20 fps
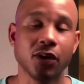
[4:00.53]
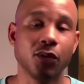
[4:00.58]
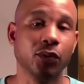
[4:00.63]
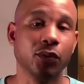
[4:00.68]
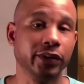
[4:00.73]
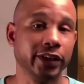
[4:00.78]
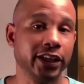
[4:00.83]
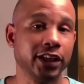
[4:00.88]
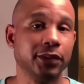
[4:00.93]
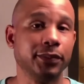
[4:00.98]
will
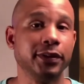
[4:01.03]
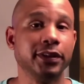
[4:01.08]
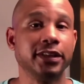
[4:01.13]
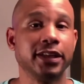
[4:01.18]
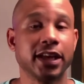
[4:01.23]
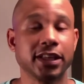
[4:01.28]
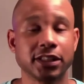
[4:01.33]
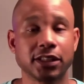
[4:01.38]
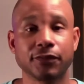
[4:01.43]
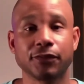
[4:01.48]
need to be
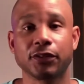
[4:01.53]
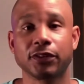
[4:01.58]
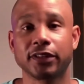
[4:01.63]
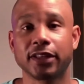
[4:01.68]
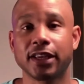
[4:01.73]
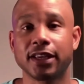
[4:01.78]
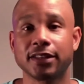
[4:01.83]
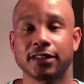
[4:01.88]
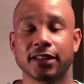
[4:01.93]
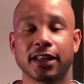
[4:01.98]
tested for
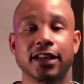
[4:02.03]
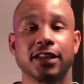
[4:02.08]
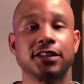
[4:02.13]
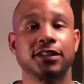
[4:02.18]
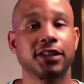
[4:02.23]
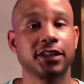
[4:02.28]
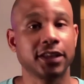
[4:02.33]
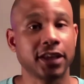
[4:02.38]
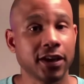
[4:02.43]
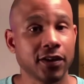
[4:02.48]
things like
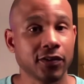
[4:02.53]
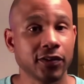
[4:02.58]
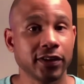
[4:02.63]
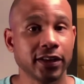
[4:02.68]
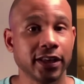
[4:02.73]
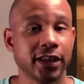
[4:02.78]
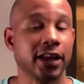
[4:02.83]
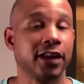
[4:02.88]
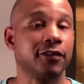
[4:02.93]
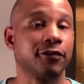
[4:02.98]
security
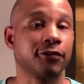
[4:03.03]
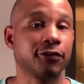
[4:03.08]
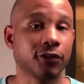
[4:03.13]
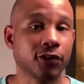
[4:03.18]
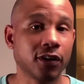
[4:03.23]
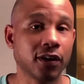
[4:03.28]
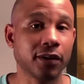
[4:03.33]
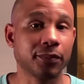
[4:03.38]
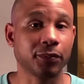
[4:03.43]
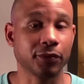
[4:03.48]
and
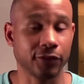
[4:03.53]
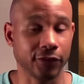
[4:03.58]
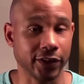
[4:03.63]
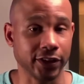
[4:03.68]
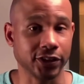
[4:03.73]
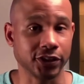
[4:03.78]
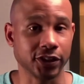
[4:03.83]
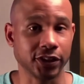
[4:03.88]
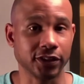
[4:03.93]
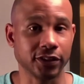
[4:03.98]
fraud
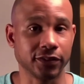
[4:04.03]
prevention.